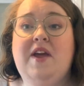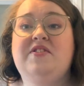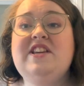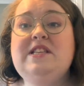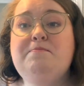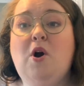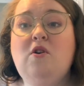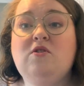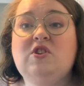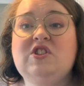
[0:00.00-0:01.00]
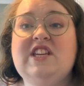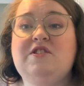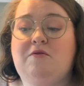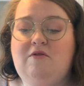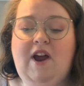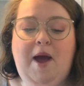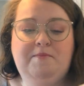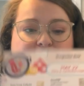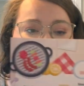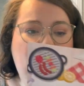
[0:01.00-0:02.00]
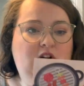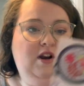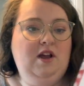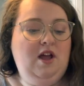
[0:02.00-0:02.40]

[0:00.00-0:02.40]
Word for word: This box is rammed full.